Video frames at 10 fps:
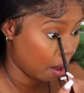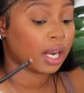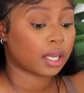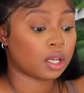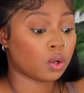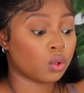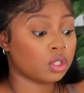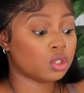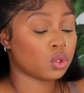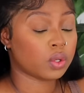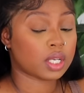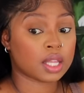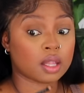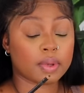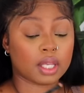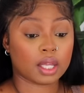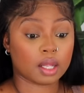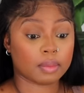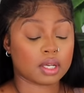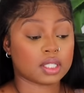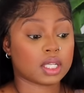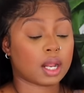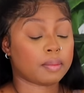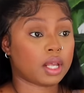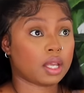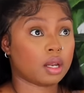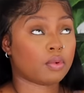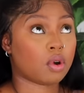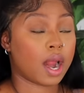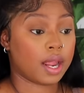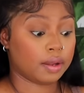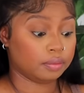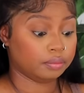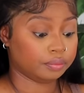But I can only do it in the beginning because then I'm gonna end up crying.